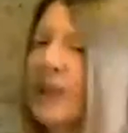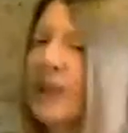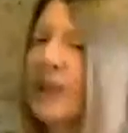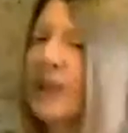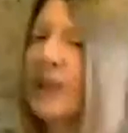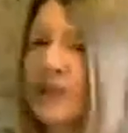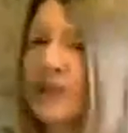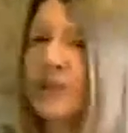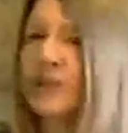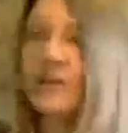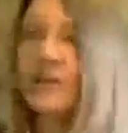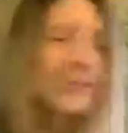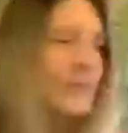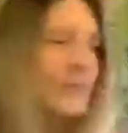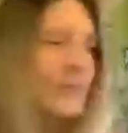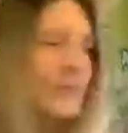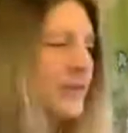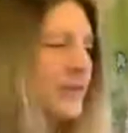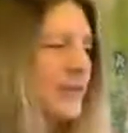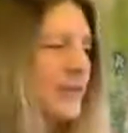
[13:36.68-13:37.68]
customers as
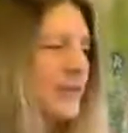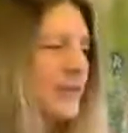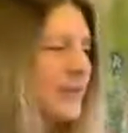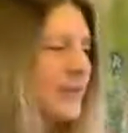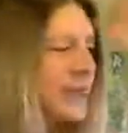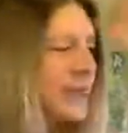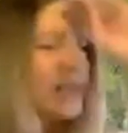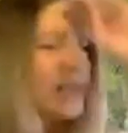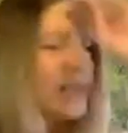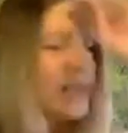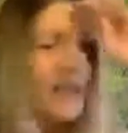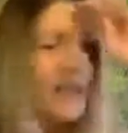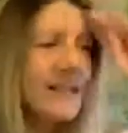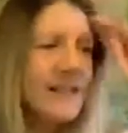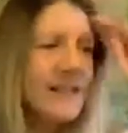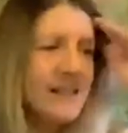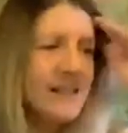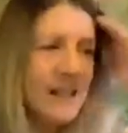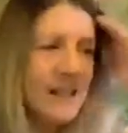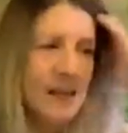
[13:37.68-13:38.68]
well. People are very
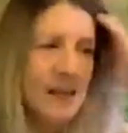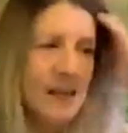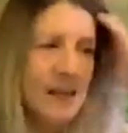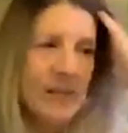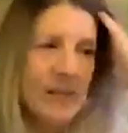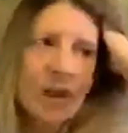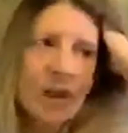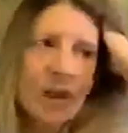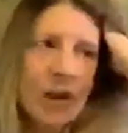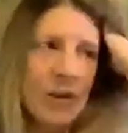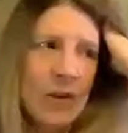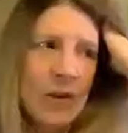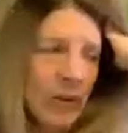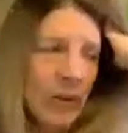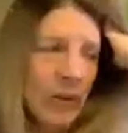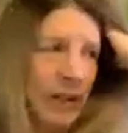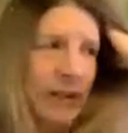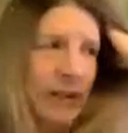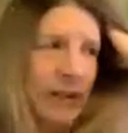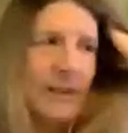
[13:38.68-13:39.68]
canny to that. They
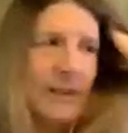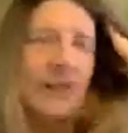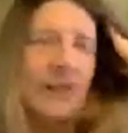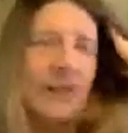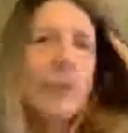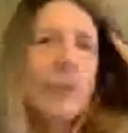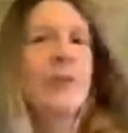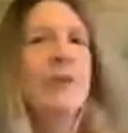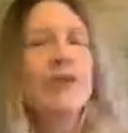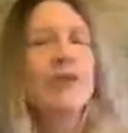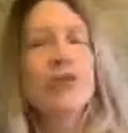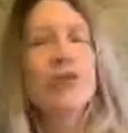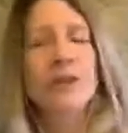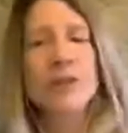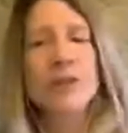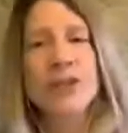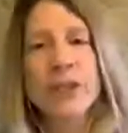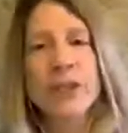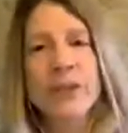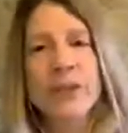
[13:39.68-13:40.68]
know when they're
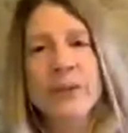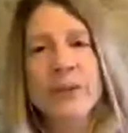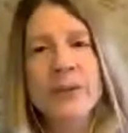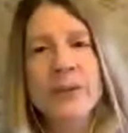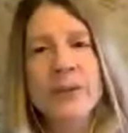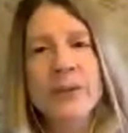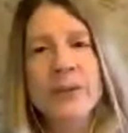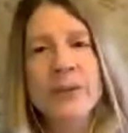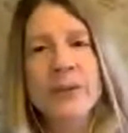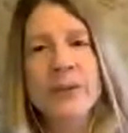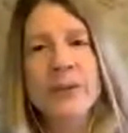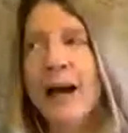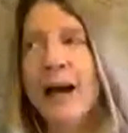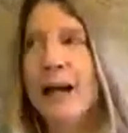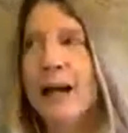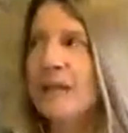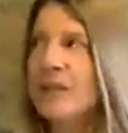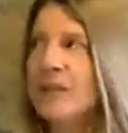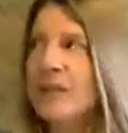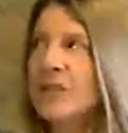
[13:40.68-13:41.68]
being sold to,
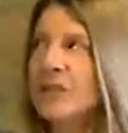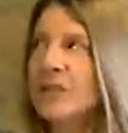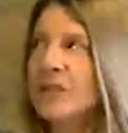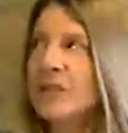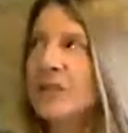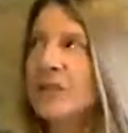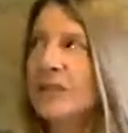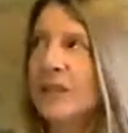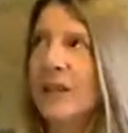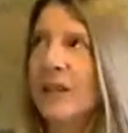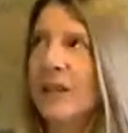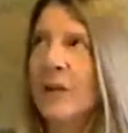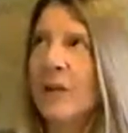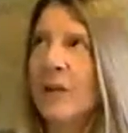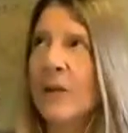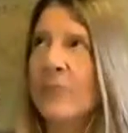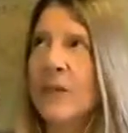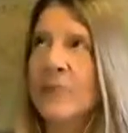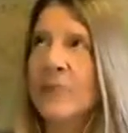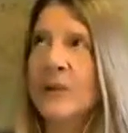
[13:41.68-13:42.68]
and they
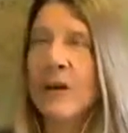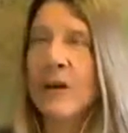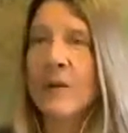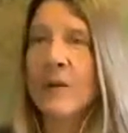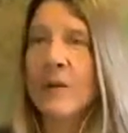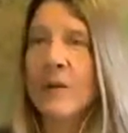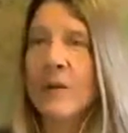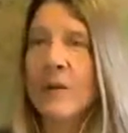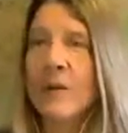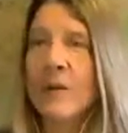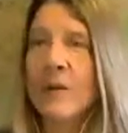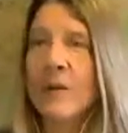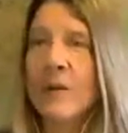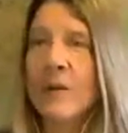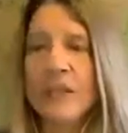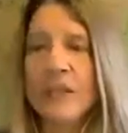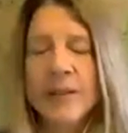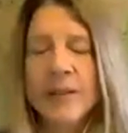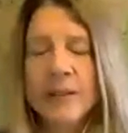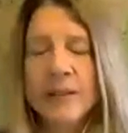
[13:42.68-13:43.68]
know when people aren't
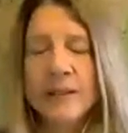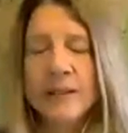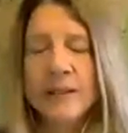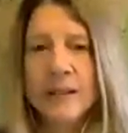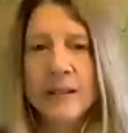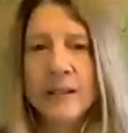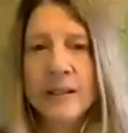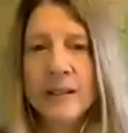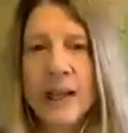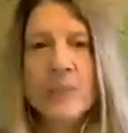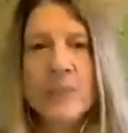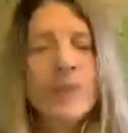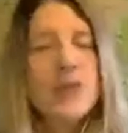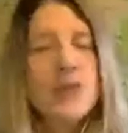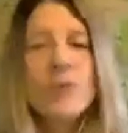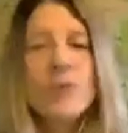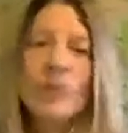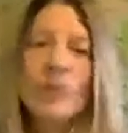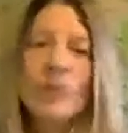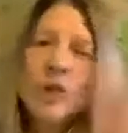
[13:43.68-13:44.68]
being genuine.
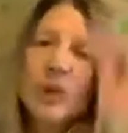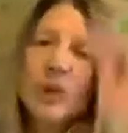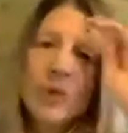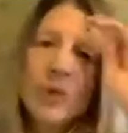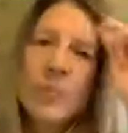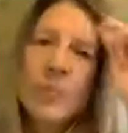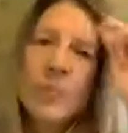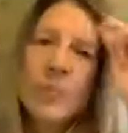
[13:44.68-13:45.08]
And when you